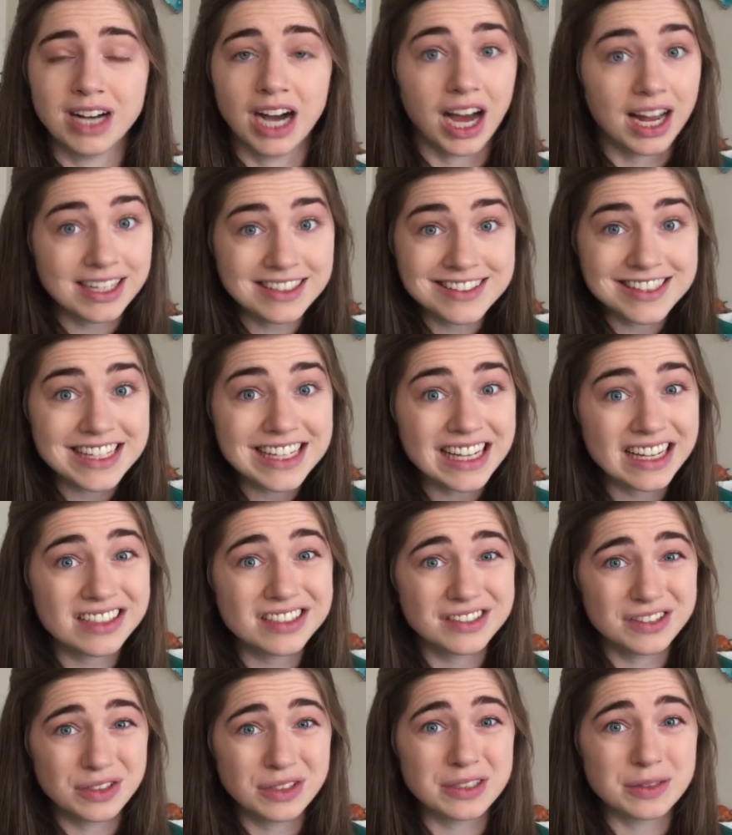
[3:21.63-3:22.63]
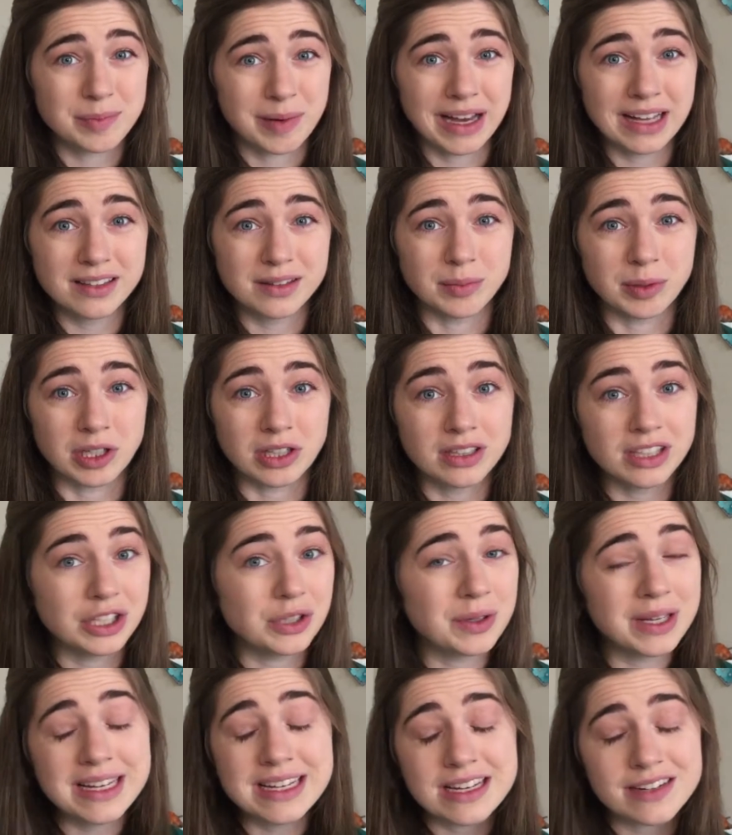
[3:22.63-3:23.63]
Honestly, as soon as possible.
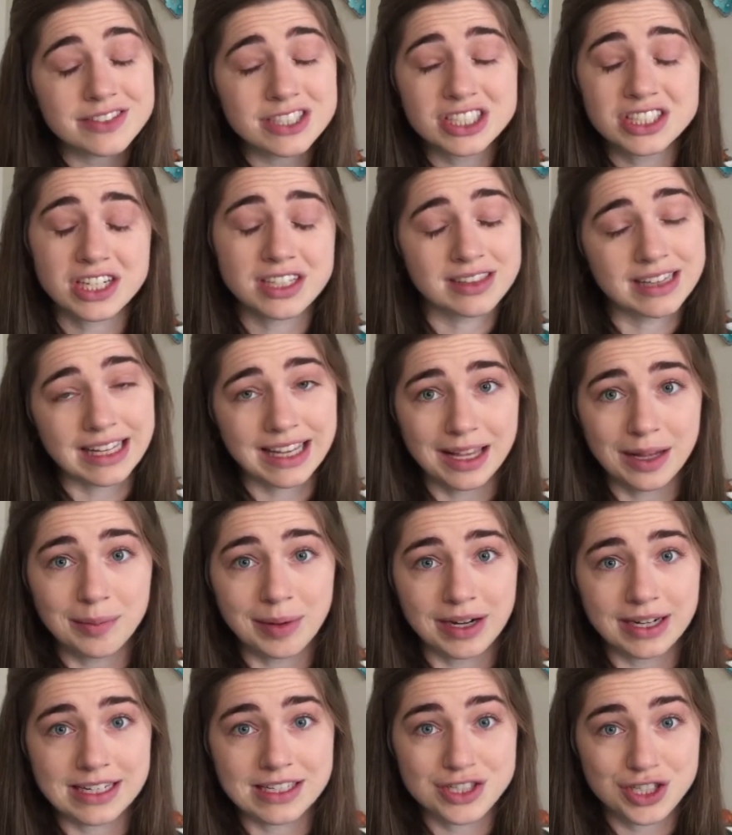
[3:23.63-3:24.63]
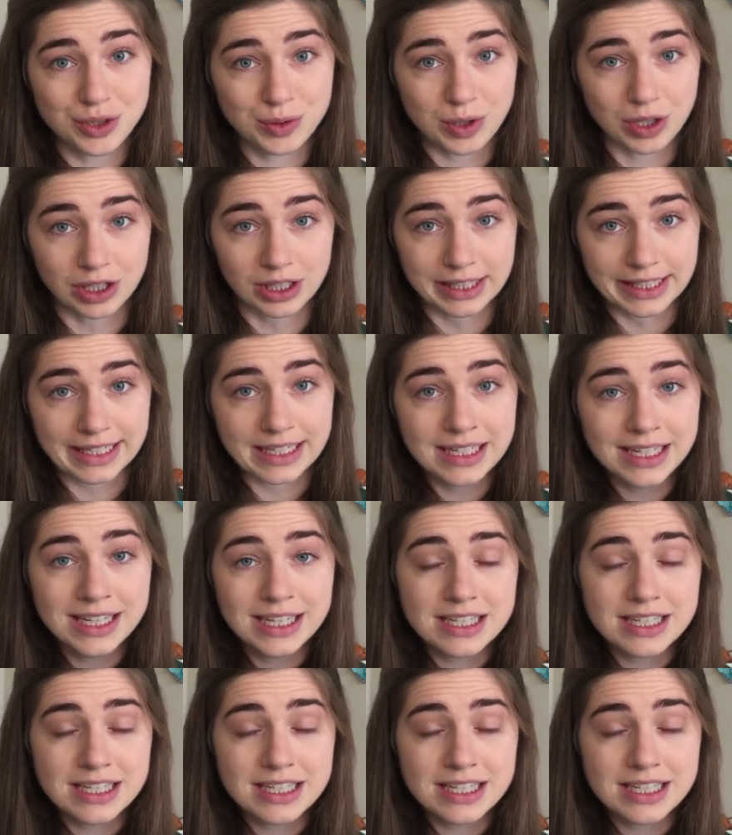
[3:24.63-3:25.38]
You can never start thinking about it too early.